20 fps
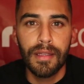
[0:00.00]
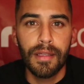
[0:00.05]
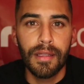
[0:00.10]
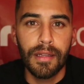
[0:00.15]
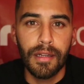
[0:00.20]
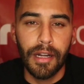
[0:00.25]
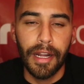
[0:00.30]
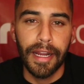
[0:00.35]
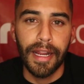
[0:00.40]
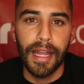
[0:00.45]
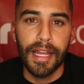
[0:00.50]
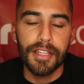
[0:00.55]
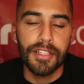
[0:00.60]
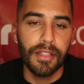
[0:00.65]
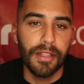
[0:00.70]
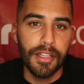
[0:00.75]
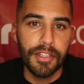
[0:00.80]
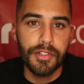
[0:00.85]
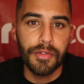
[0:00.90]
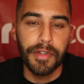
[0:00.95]
All right guys,
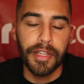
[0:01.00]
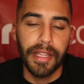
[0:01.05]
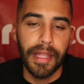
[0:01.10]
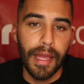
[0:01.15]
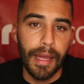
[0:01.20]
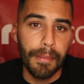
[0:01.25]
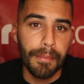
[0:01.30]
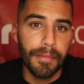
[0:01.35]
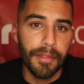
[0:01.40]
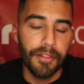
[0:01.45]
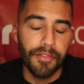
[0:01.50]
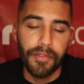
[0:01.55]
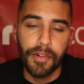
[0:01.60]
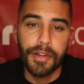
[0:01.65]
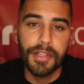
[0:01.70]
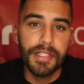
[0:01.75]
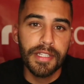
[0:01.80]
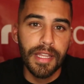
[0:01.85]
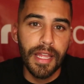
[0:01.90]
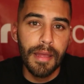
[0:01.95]
so let's recap. The
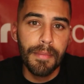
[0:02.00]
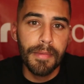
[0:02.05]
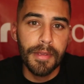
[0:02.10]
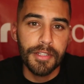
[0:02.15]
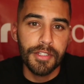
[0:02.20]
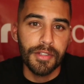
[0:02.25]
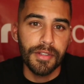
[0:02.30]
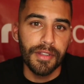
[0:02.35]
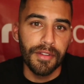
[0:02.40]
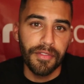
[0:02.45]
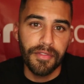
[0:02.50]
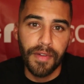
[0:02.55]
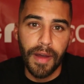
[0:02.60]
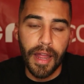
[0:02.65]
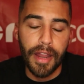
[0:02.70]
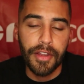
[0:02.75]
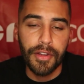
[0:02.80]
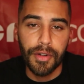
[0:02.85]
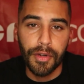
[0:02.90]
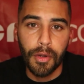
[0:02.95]
first step is to
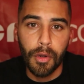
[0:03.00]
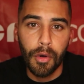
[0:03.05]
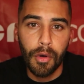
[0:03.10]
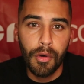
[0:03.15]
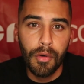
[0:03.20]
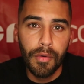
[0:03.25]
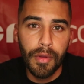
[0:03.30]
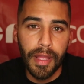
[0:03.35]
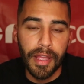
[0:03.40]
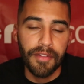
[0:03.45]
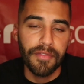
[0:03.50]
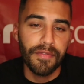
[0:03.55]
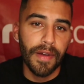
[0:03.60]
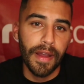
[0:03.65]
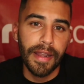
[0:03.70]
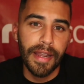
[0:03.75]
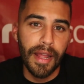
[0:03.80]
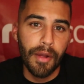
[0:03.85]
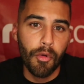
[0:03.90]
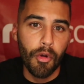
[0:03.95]
define your goal and
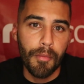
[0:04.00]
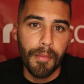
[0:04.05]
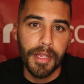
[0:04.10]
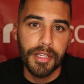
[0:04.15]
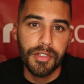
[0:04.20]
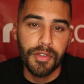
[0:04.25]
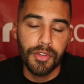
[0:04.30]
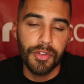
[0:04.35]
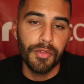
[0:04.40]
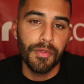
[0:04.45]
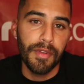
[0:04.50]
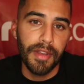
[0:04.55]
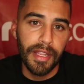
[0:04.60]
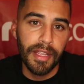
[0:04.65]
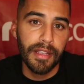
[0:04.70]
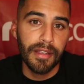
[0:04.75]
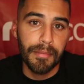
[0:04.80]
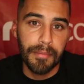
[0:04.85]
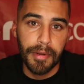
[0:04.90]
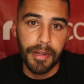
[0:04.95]
find out what makes you
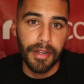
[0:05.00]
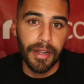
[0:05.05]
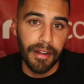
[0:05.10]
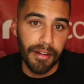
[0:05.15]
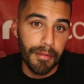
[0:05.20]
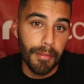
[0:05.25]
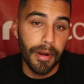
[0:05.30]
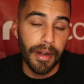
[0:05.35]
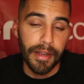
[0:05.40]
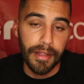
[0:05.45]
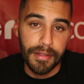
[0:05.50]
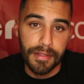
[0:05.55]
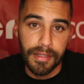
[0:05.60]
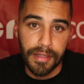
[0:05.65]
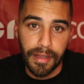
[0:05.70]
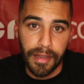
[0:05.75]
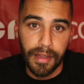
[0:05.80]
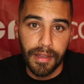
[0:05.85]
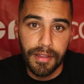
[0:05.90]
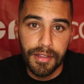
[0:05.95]
unique compared to everybody else
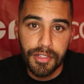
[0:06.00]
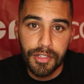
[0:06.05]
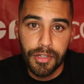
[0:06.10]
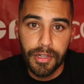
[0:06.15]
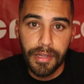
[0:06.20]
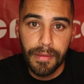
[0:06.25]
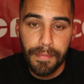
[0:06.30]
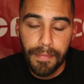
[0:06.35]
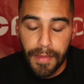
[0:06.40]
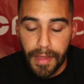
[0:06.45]
in the industry.